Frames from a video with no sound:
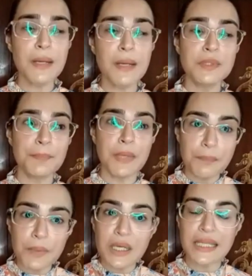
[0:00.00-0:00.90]
but the
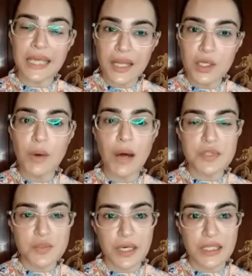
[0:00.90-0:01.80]
people again who I
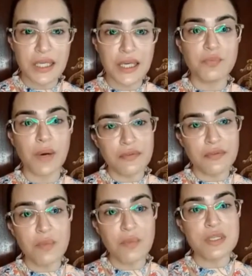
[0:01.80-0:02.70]
was working with, one
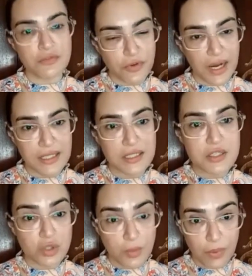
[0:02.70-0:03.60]
of them was a friend. The
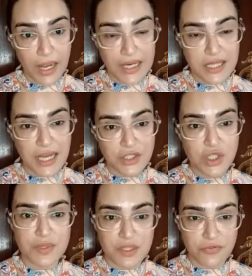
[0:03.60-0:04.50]
scriptwriter
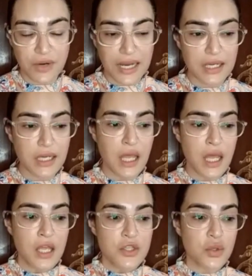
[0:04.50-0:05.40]
actually was a friend.
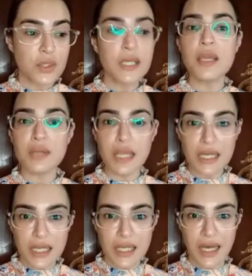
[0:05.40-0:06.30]
So he
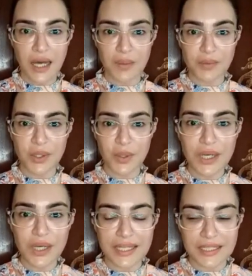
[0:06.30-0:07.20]
really, you know,
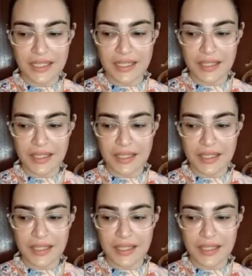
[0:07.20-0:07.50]
like